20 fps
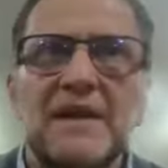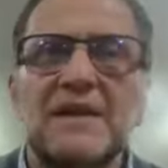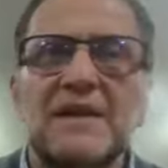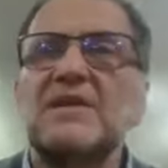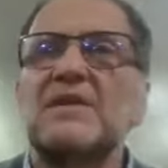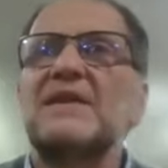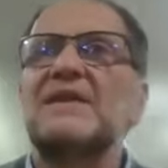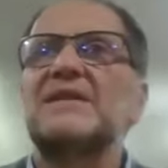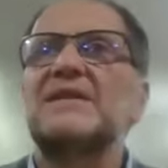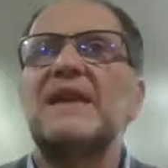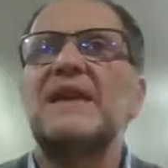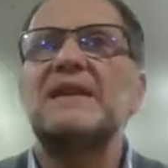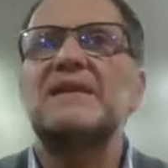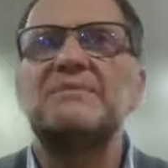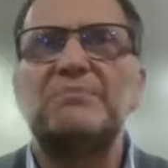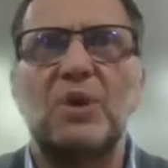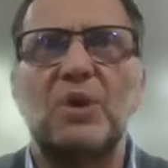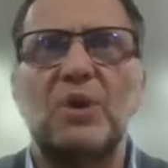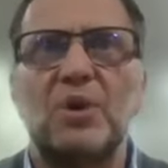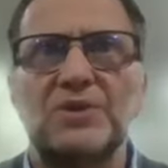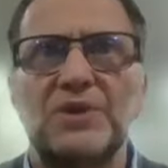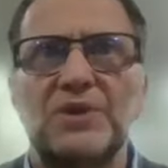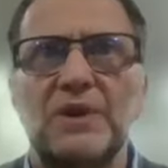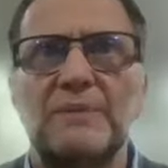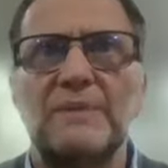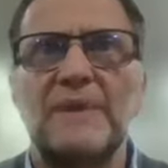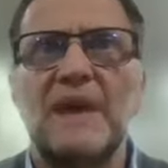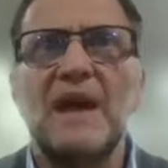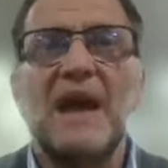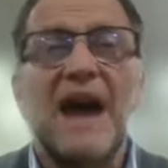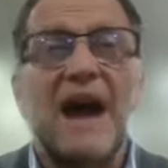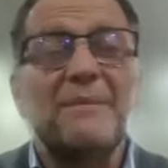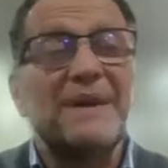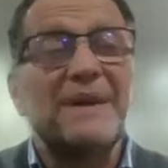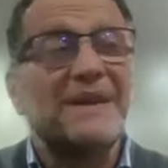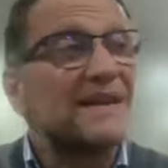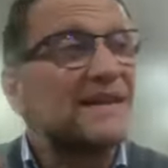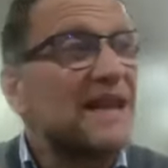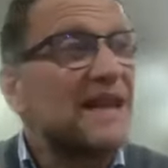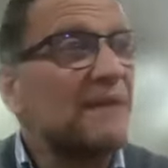So there's less boredom, and
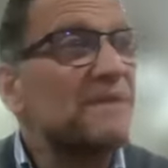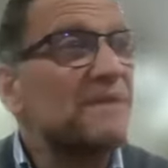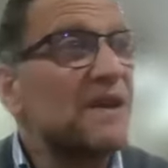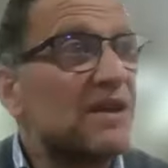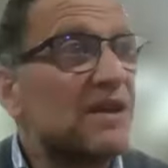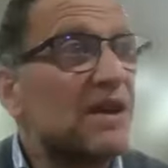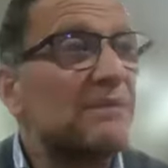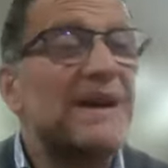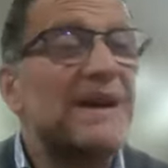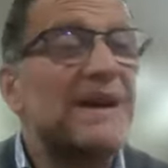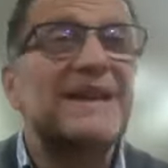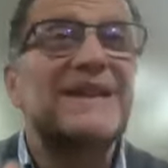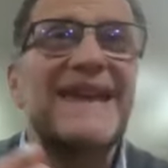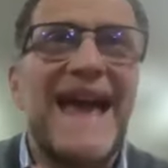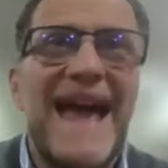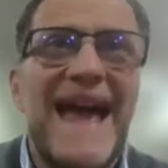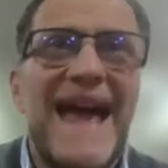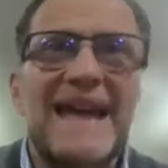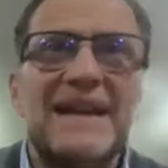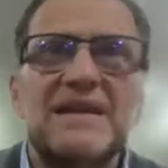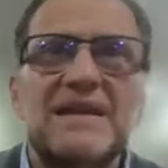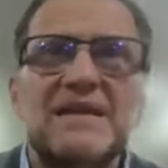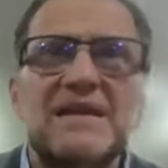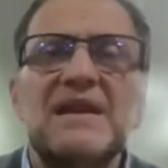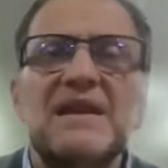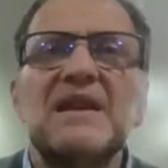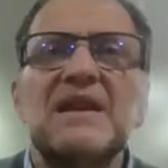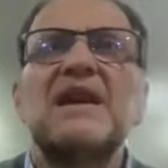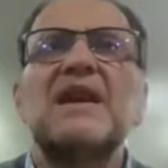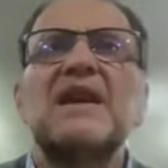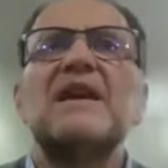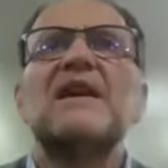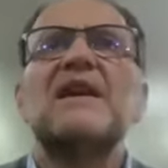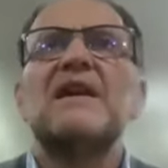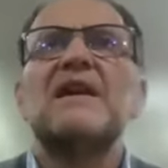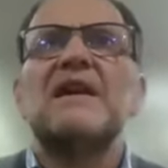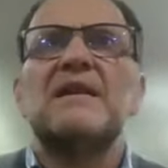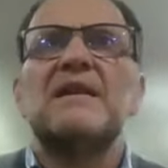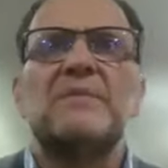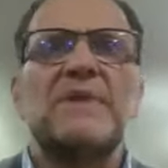by the time you come at the end,
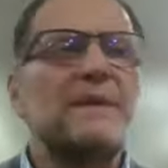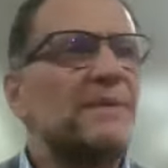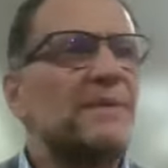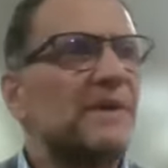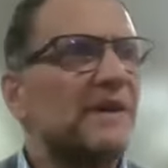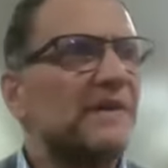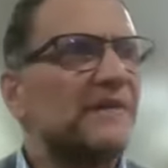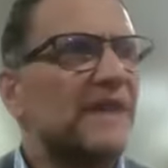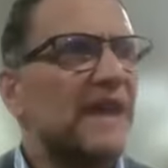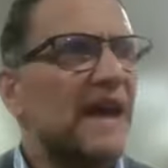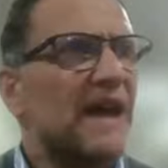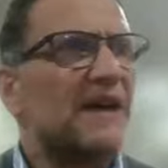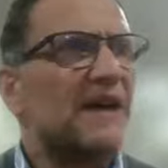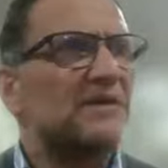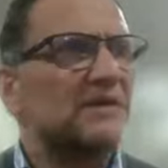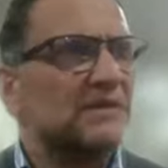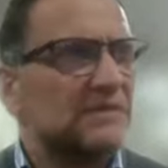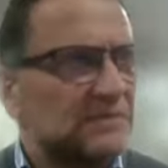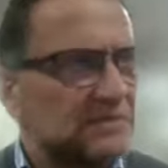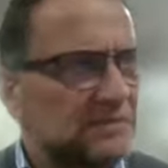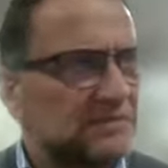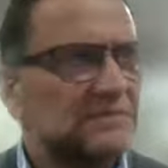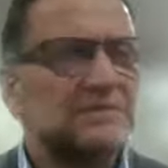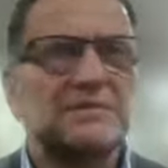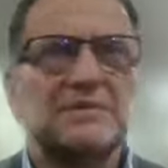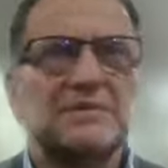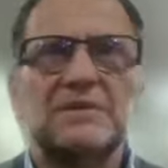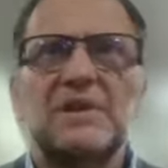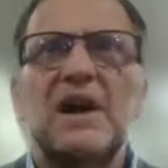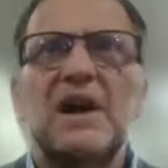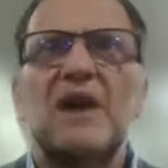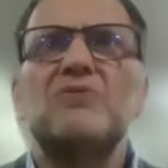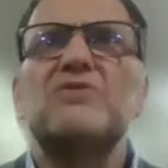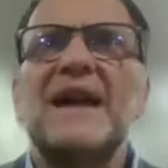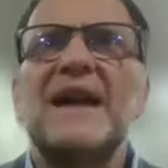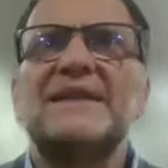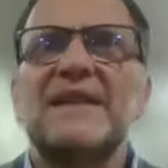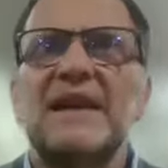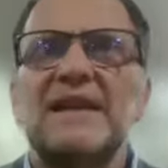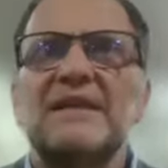people are now are
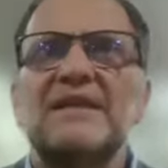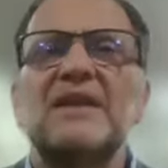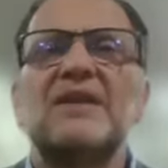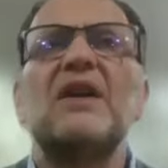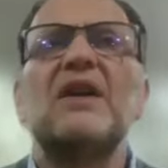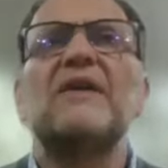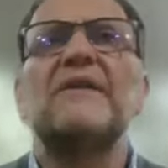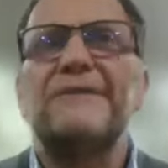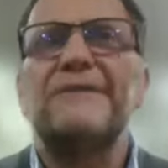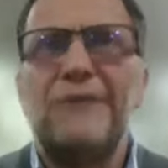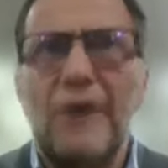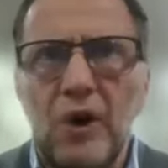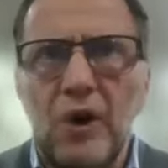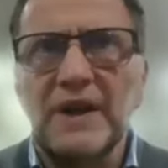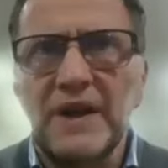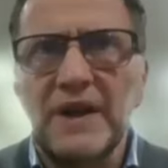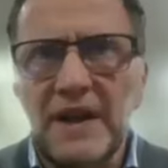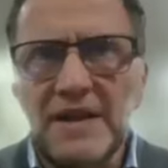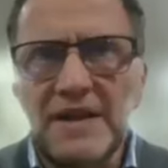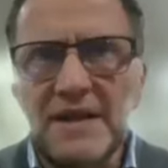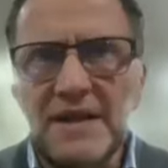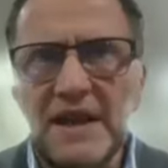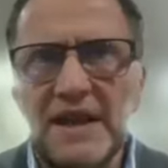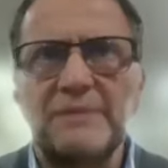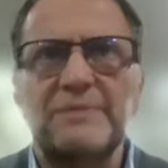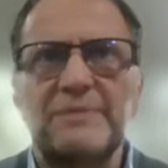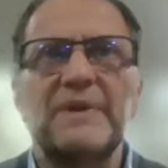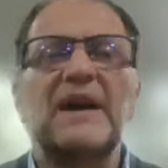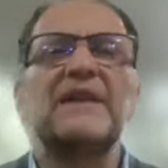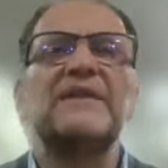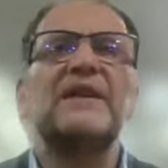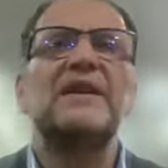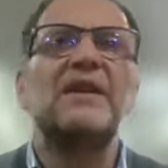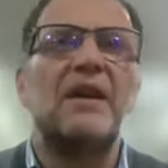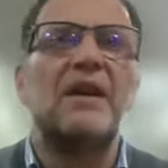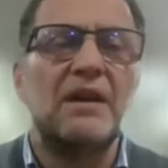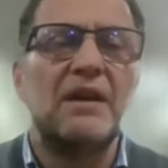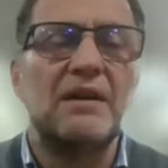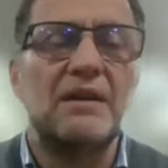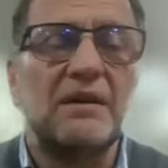ready. They're not falling asleep and they're
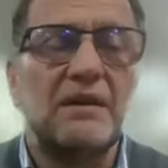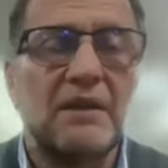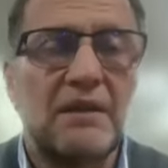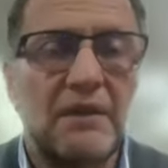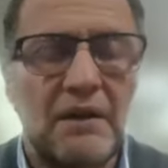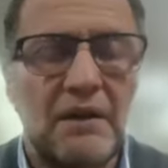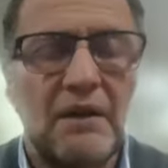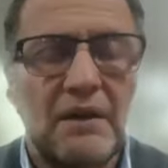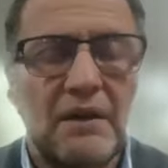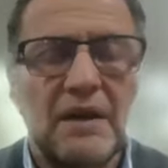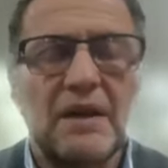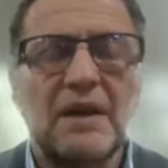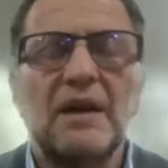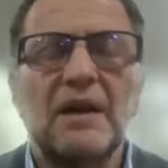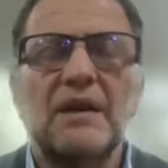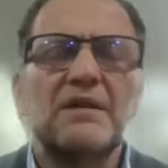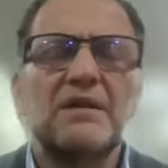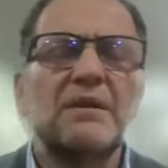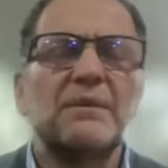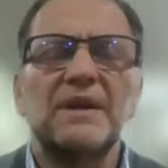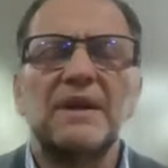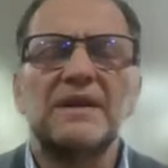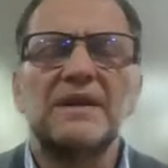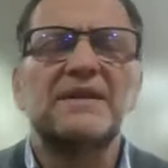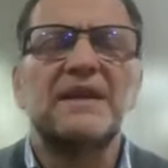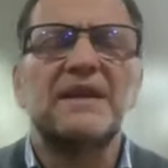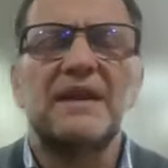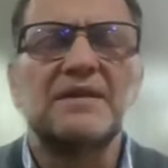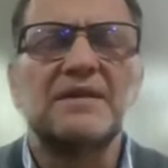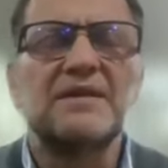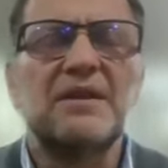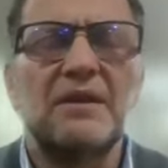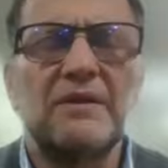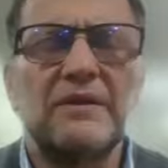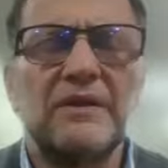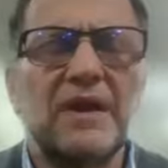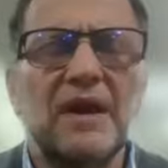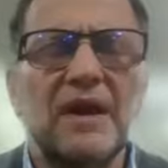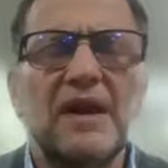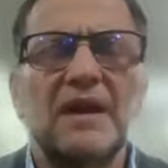not, you know, come on, let's get this
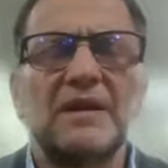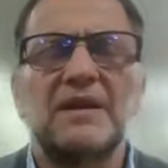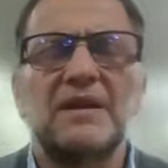over here.